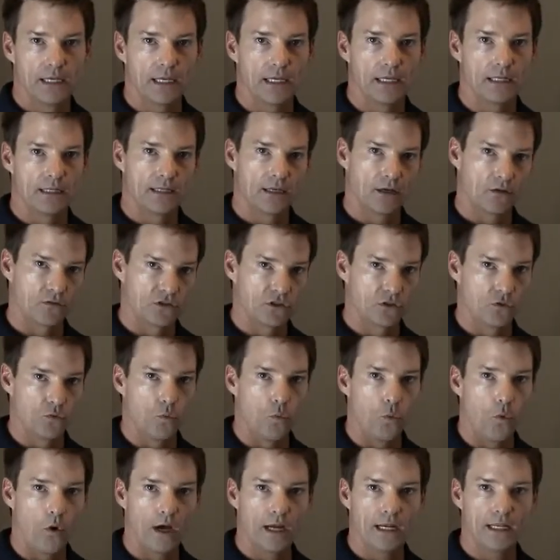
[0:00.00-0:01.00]
it tells you
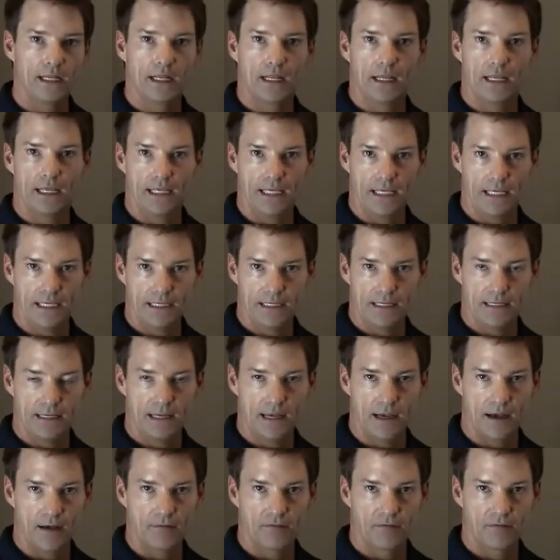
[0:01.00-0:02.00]
what
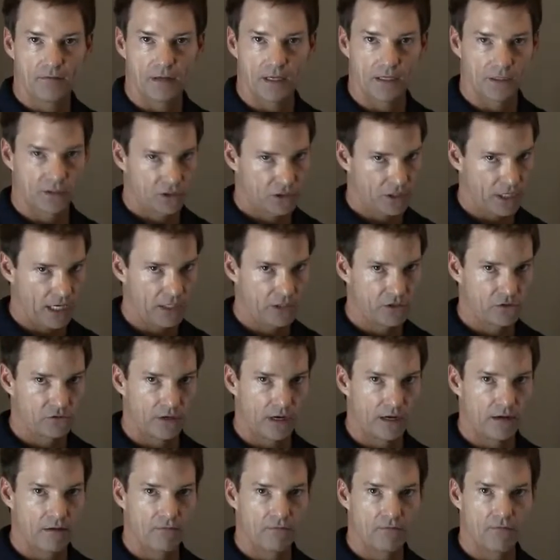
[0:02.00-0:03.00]
ETF, exchange
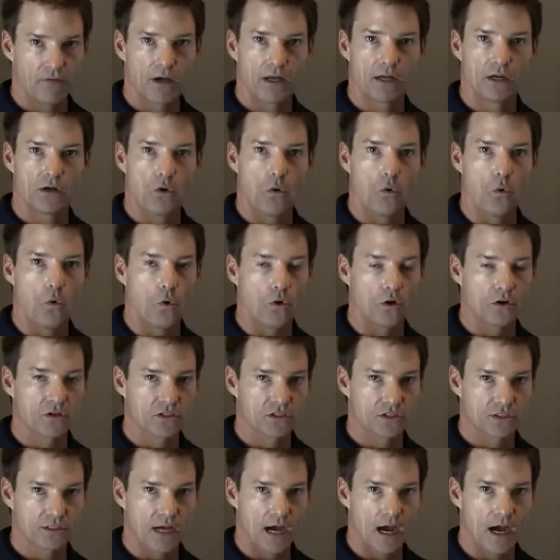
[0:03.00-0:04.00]
traded fund, or
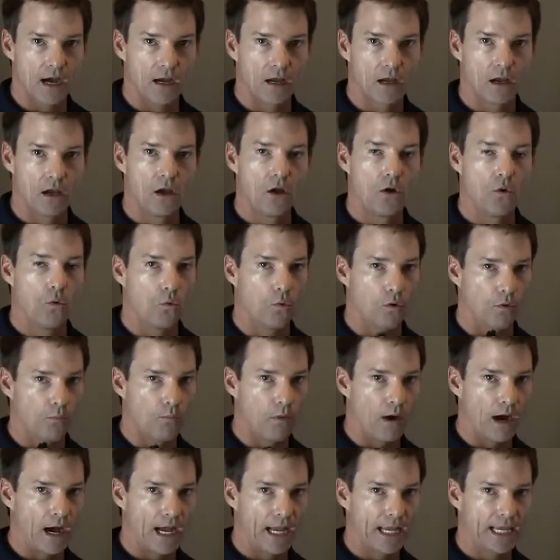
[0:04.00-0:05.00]
stock we're
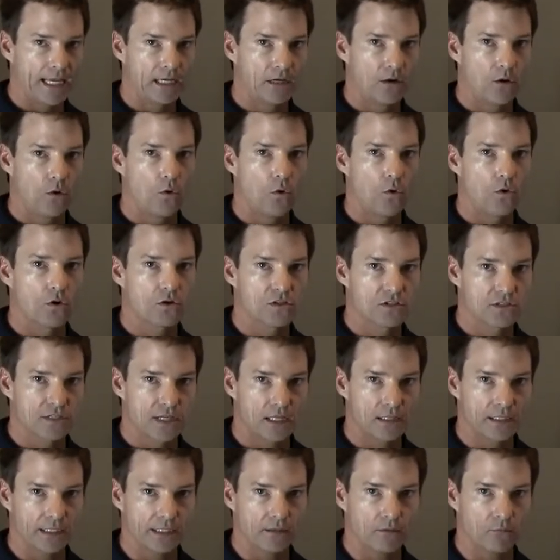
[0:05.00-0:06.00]
buying or
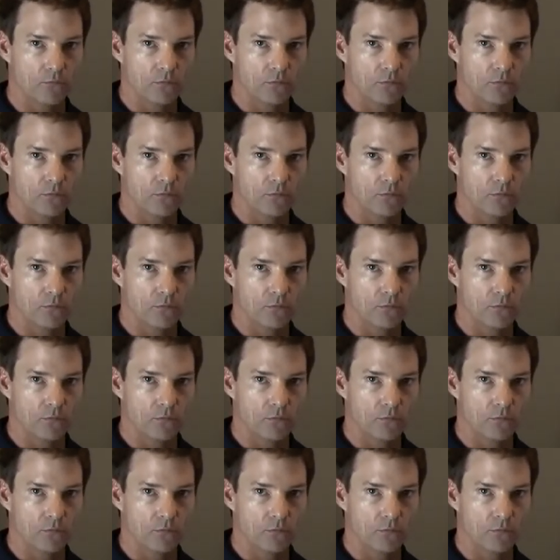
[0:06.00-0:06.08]
selling.